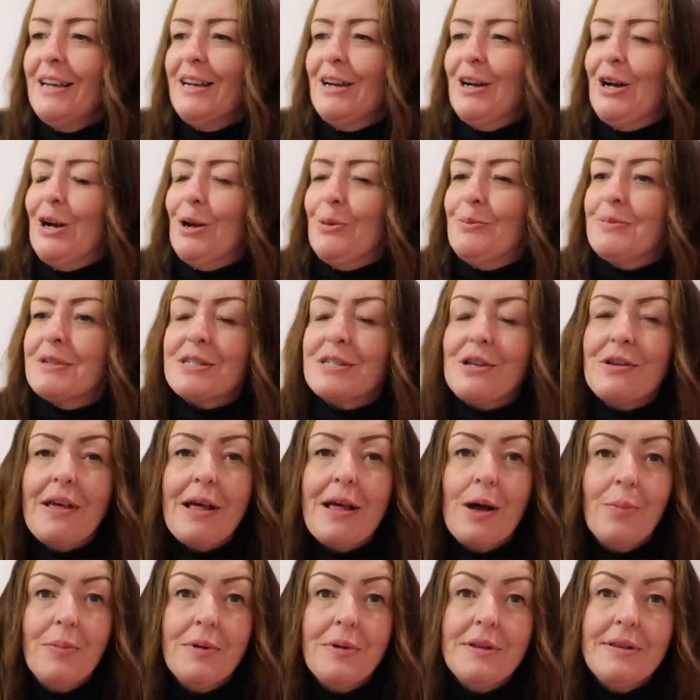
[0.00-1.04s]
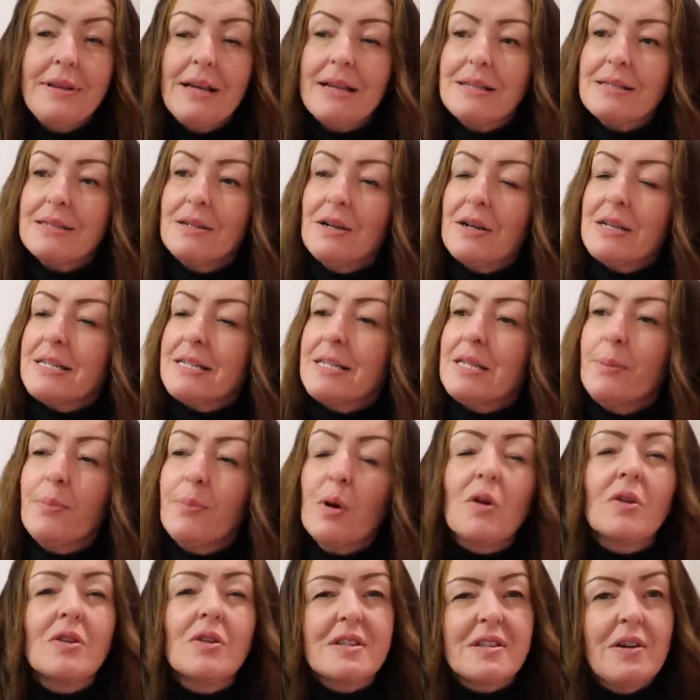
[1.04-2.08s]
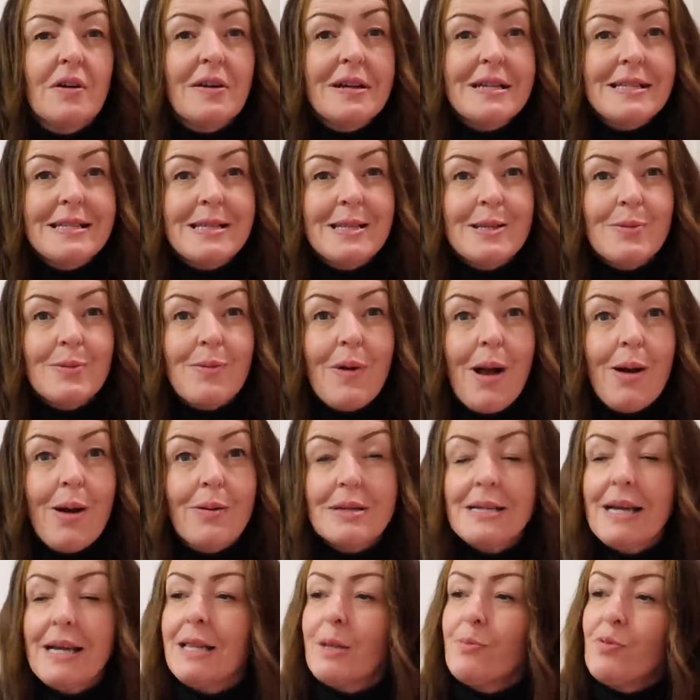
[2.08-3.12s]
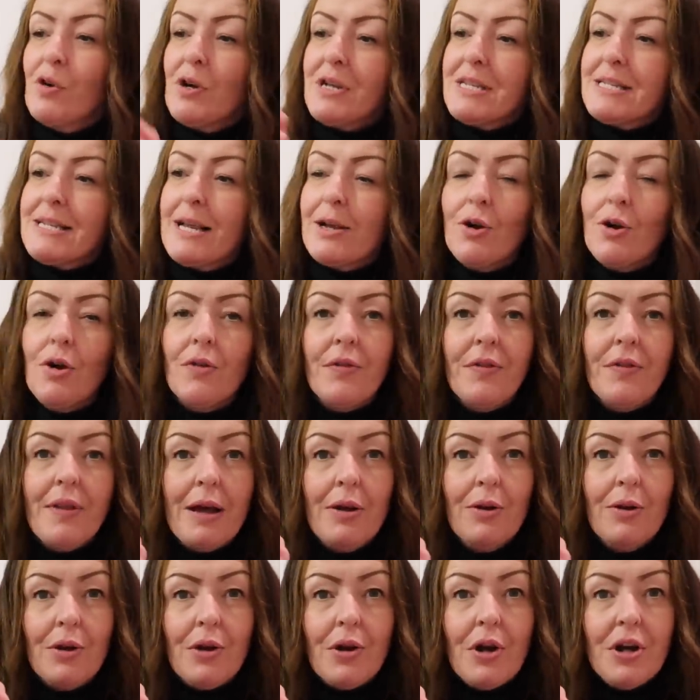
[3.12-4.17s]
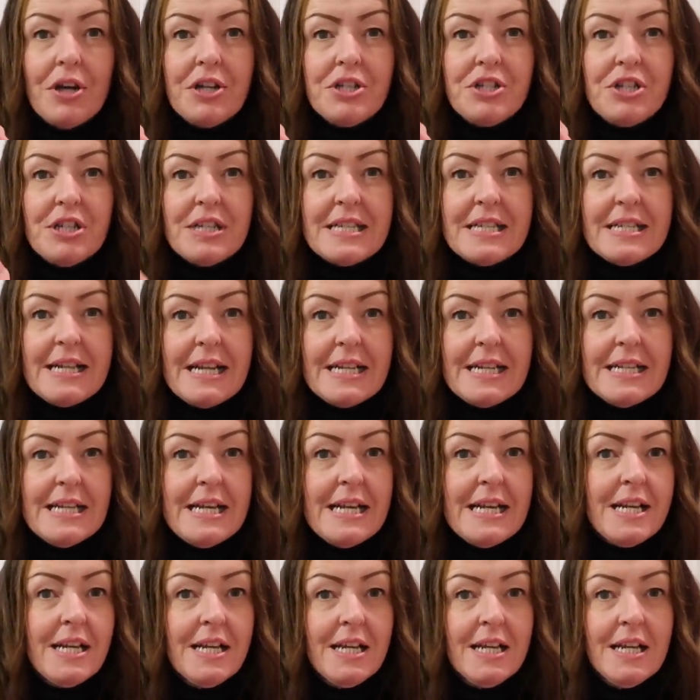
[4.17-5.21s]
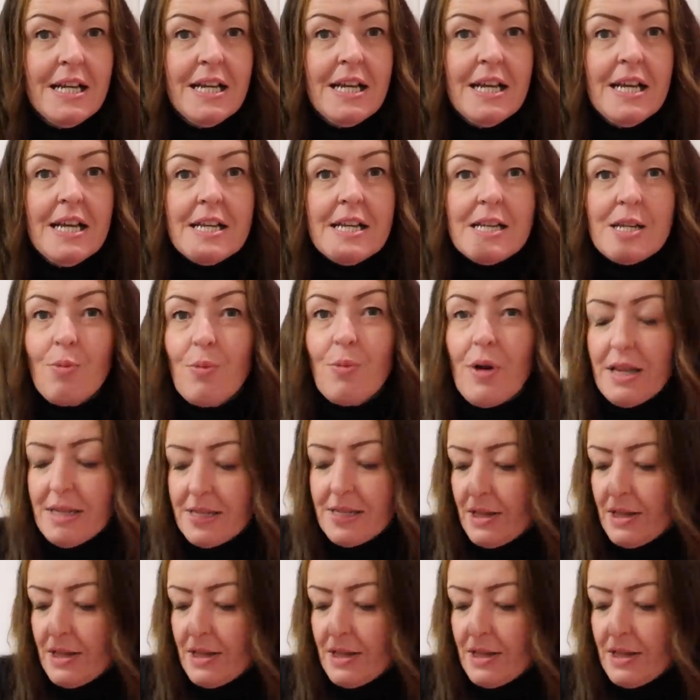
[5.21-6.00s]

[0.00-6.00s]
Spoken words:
So yeah, that's nice, and the bottle's nice as well. Take the price tag off and that'll look nice just standing somewhere.